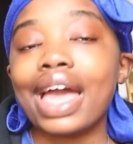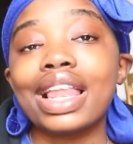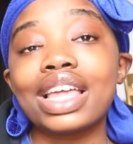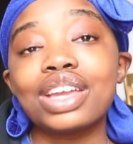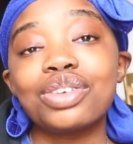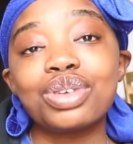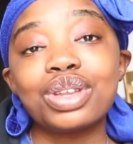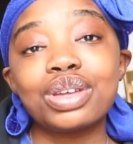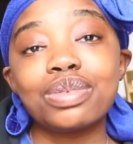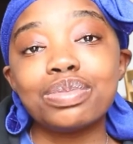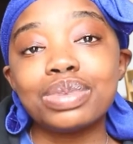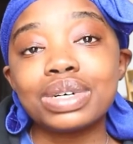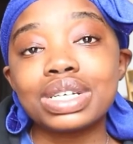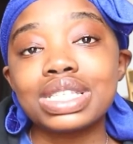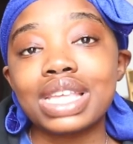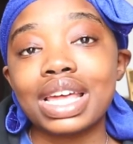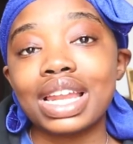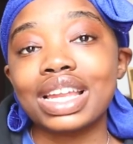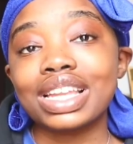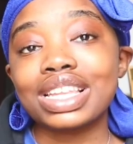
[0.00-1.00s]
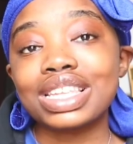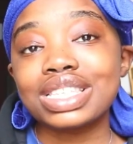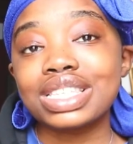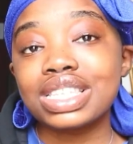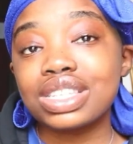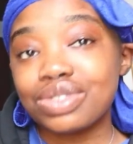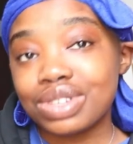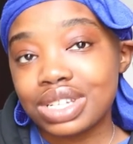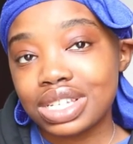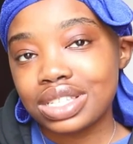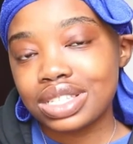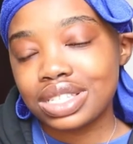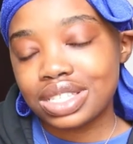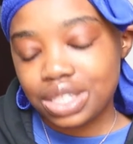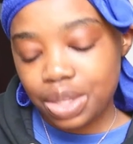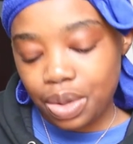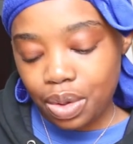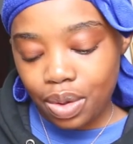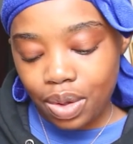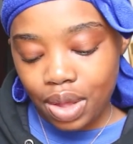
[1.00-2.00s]
like reading books that are in a series.
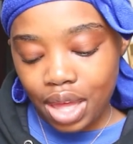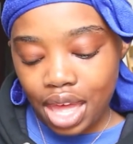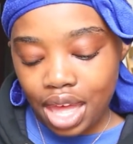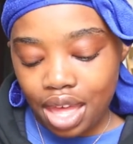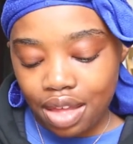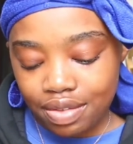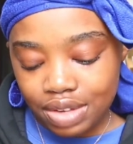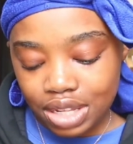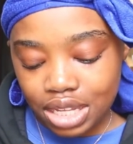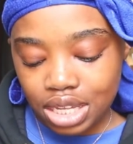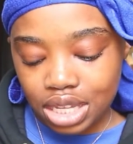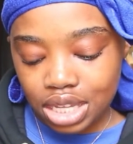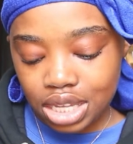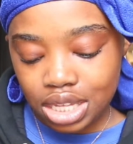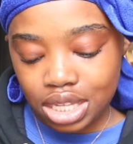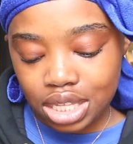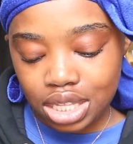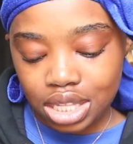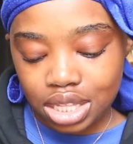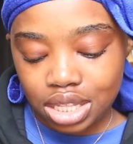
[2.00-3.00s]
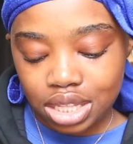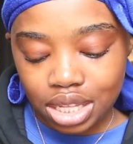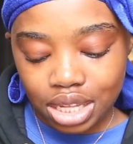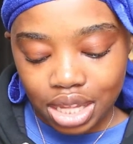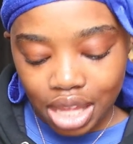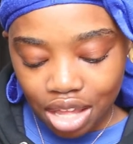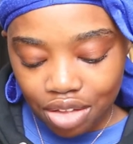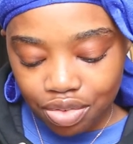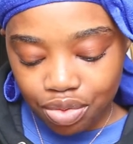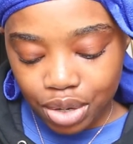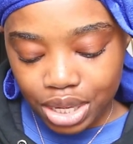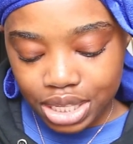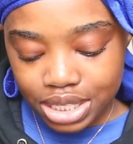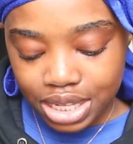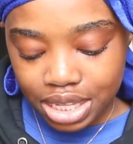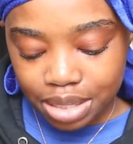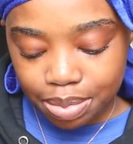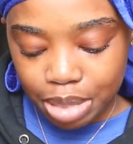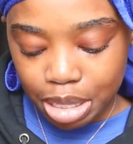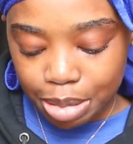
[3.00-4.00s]
So I have like halfway
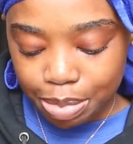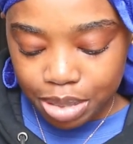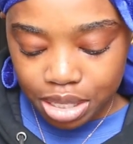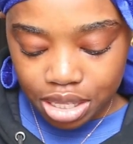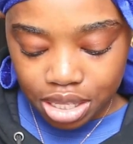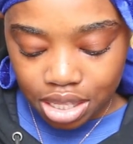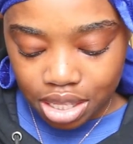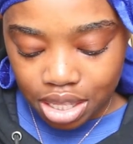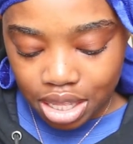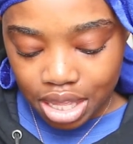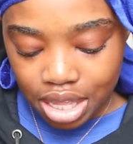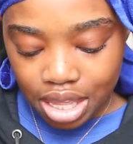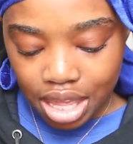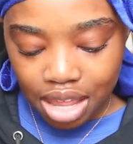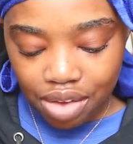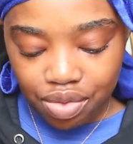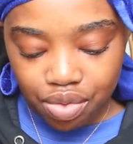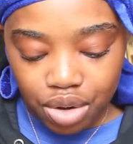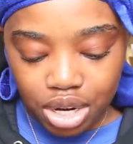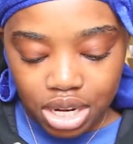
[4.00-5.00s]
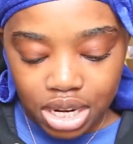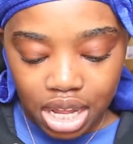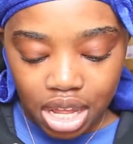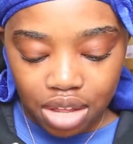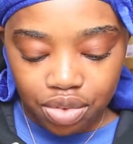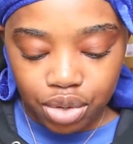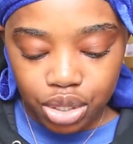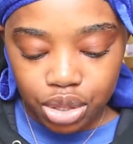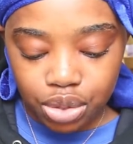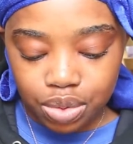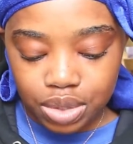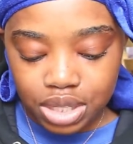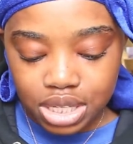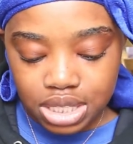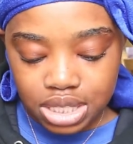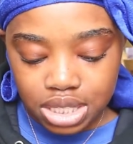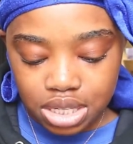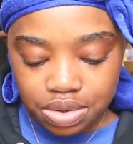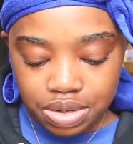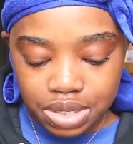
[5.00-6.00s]
is like maybe I've read halfway through the
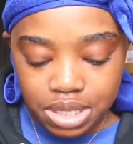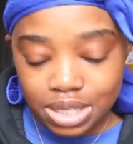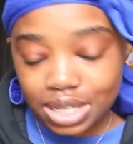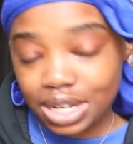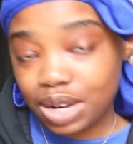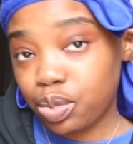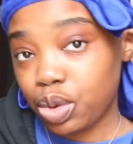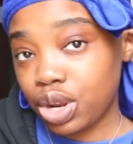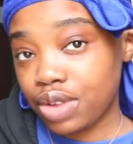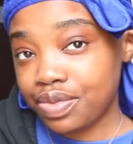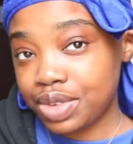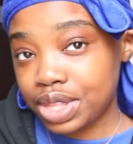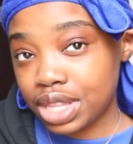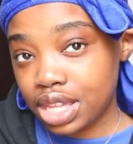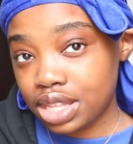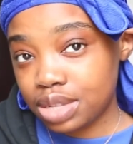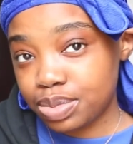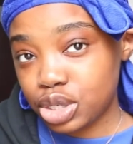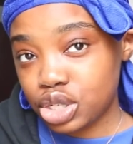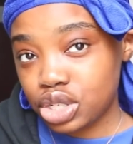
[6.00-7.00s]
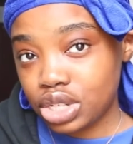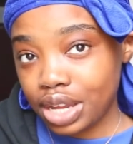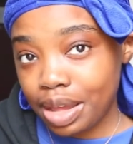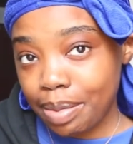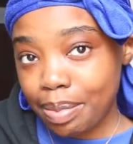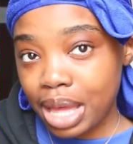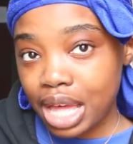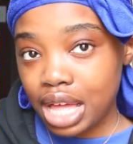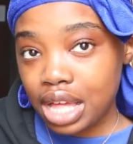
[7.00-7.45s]
series and I'm waiting for the other book to come